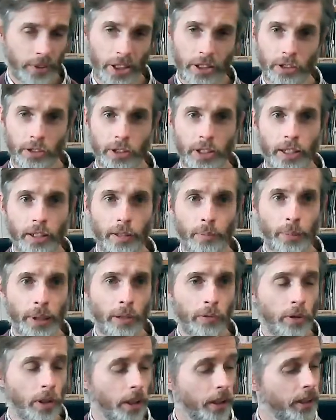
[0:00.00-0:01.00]
get it
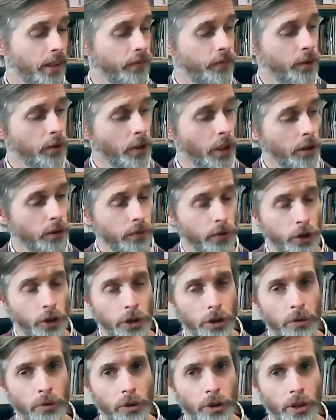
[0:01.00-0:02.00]
about right. If you
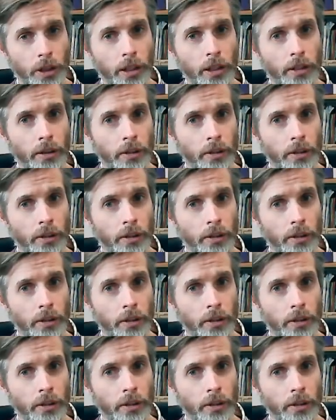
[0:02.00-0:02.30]
overshoot it,